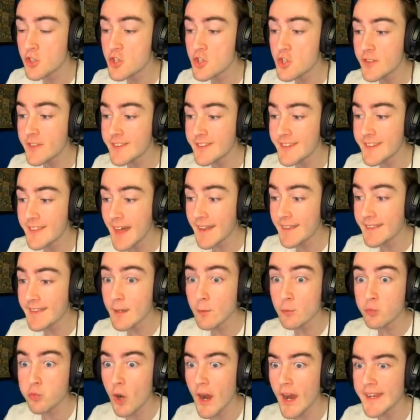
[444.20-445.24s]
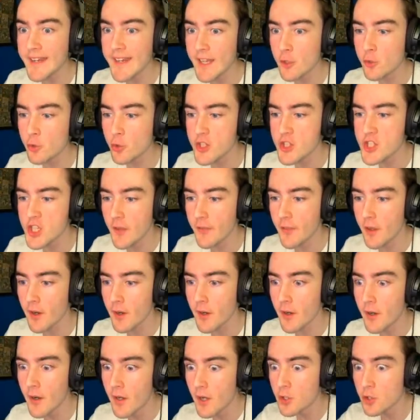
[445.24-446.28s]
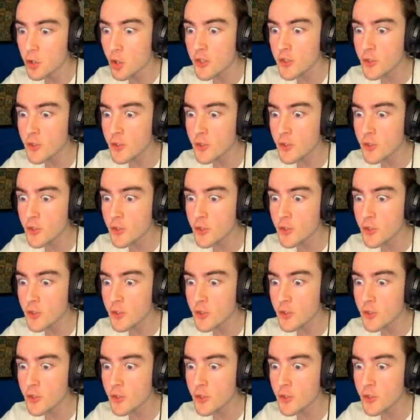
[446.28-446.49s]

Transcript: you see that? They're right next to each other. Look at